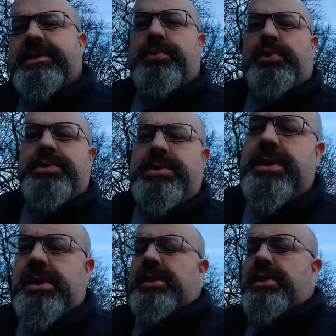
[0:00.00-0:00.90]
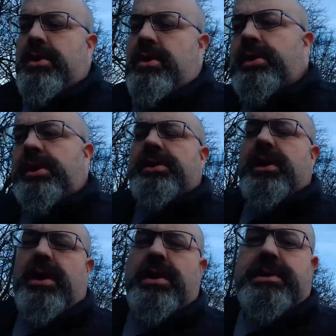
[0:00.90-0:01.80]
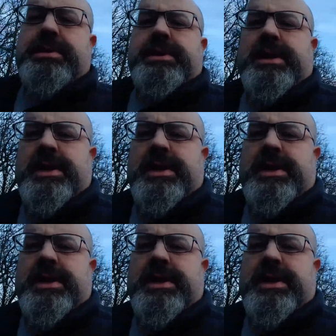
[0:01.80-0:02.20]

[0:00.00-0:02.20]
to put all your darks